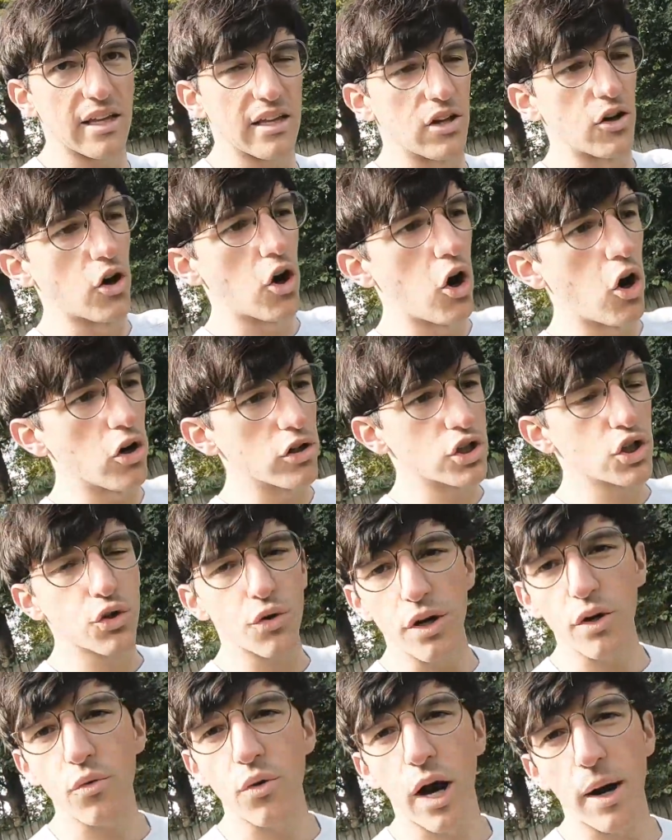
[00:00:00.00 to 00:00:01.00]
And they're all
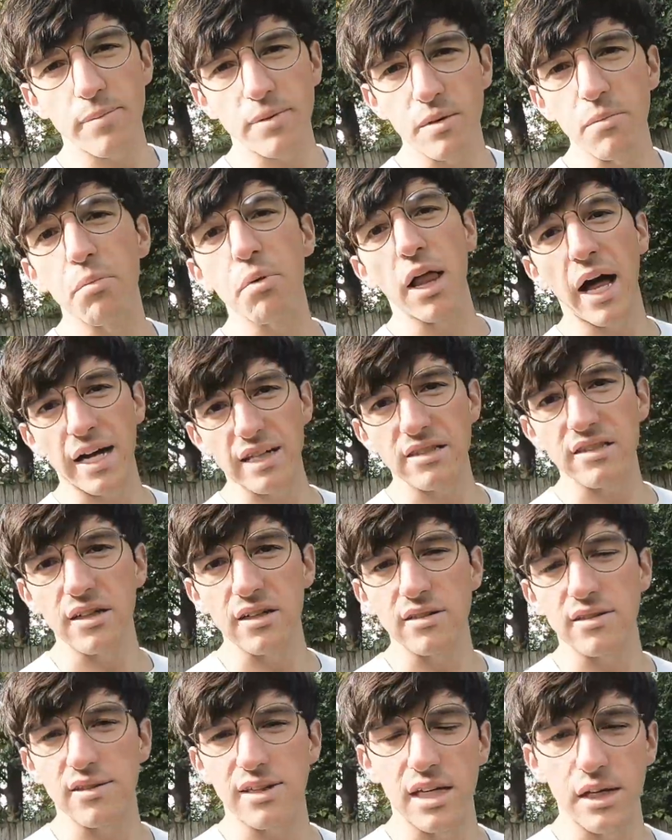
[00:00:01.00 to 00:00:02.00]
shrink wrapped in
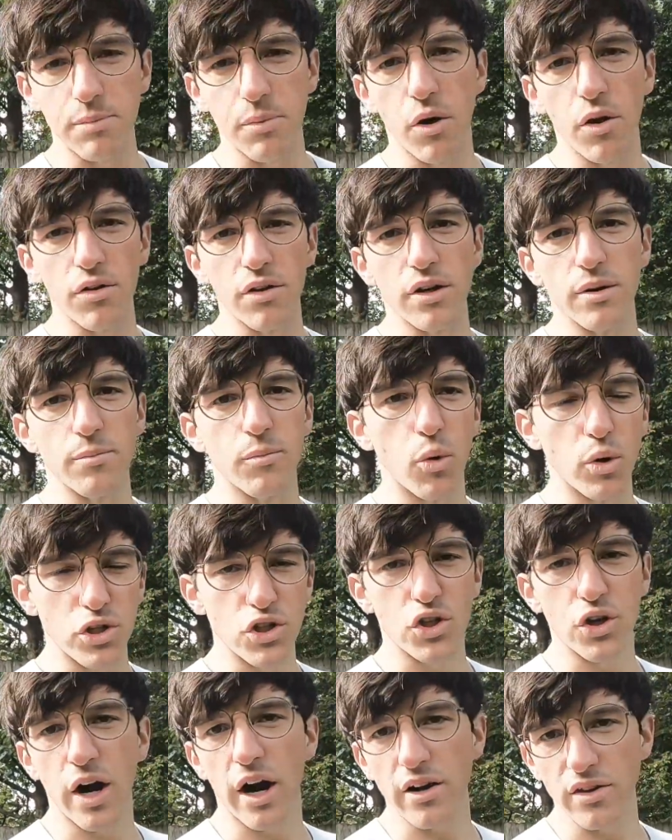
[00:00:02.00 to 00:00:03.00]
plastic to keep all the
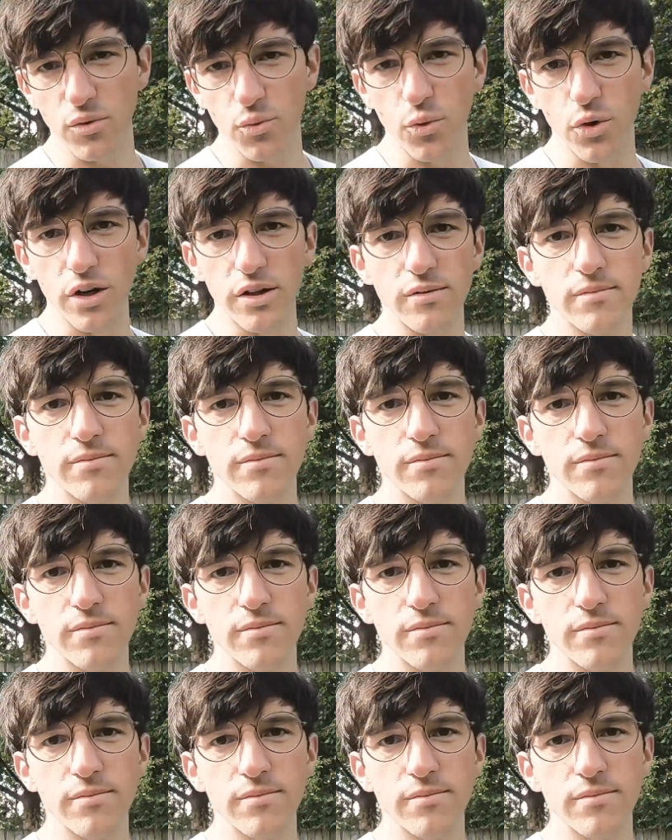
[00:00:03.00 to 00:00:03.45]
moisture out of the wood.